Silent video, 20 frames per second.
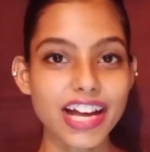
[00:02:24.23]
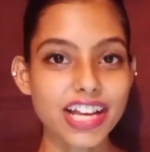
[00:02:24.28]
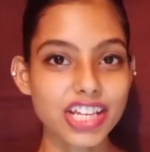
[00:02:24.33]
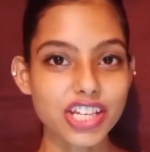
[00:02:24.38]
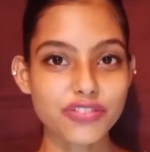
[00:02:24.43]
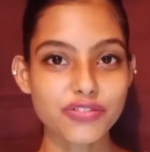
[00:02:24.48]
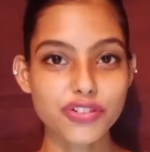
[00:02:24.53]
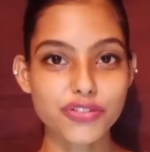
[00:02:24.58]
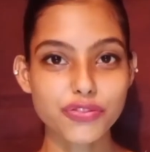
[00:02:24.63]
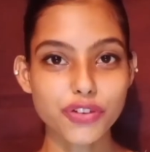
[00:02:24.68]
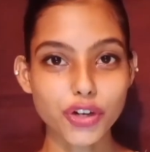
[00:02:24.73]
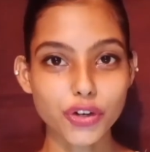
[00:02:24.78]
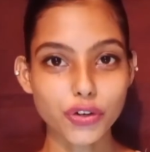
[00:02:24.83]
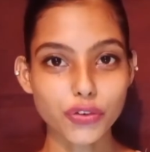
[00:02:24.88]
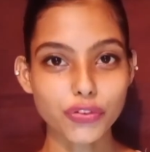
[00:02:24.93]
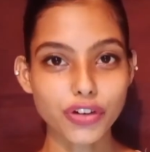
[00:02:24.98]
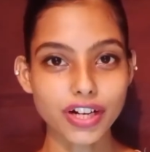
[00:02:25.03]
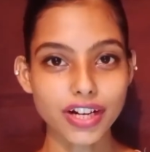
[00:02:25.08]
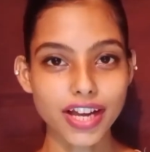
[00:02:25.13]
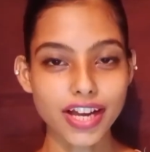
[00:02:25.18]
I'll leave it
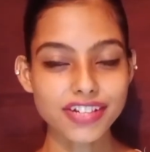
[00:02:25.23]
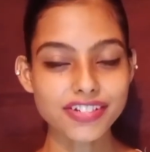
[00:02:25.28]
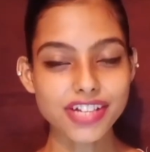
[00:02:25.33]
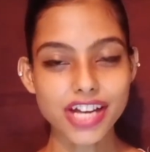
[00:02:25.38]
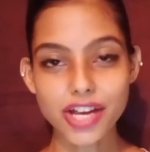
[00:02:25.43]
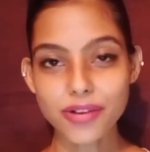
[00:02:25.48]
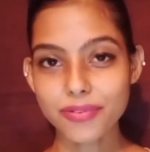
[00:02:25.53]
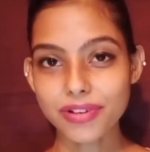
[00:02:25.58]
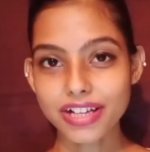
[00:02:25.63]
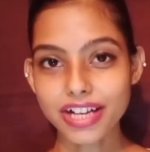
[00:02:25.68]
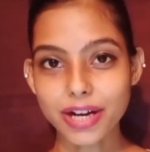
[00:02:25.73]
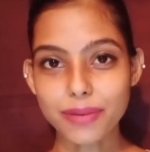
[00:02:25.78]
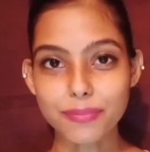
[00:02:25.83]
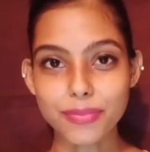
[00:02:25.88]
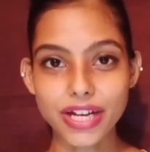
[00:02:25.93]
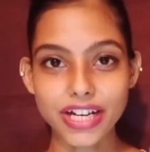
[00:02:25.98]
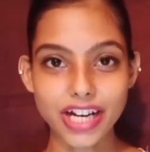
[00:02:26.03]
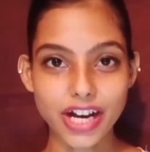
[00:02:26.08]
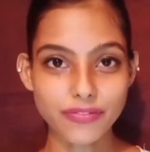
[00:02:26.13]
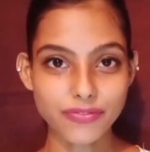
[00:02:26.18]
for overnight. I will
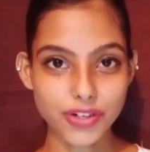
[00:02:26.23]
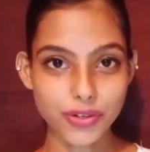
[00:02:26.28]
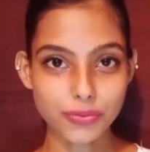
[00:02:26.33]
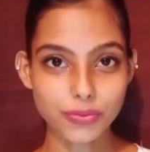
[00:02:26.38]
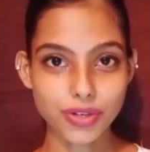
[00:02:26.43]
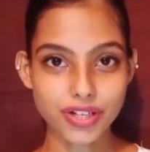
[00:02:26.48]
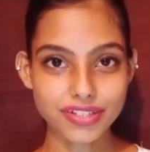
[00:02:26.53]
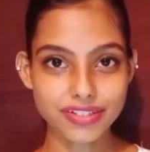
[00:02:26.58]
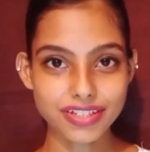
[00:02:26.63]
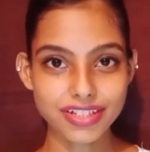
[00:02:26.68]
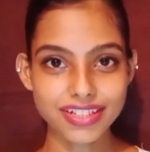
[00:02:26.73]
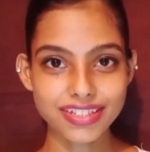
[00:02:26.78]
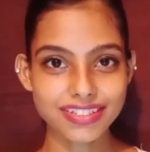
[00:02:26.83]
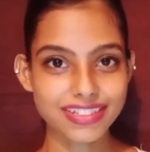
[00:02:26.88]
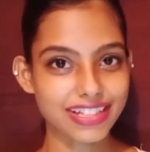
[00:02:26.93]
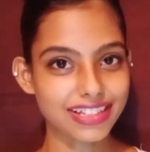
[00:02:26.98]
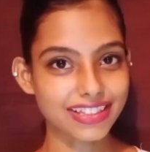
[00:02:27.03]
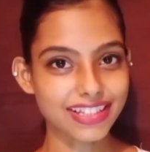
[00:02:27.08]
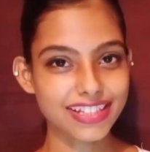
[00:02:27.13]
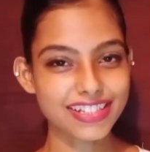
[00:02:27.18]
come back after washing.
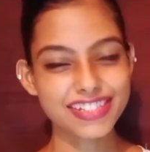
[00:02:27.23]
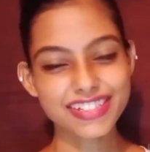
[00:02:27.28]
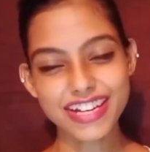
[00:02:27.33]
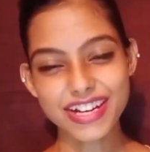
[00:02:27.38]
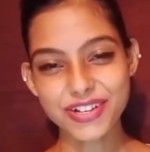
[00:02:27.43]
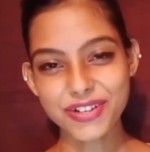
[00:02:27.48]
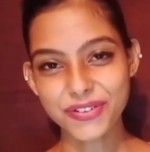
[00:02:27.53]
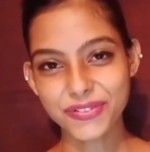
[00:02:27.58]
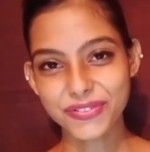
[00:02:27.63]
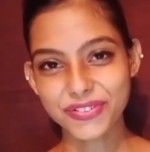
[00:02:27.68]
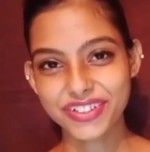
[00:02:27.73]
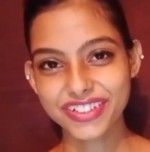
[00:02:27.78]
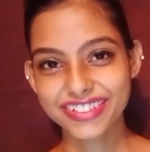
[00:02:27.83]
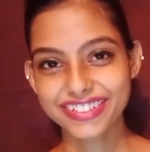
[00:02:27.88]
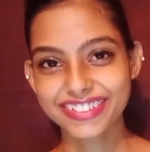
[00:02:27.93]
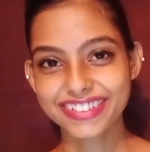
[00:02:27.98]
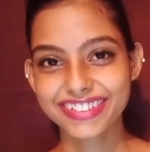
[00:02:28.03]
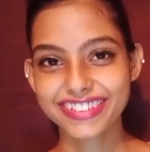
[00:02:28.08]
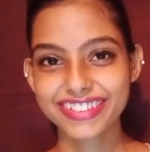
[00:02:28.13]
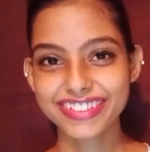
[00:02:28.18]
Till then, stay
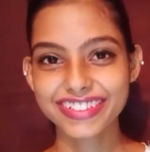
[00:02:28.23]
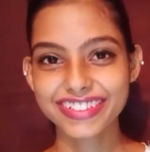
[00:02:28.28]
tuned.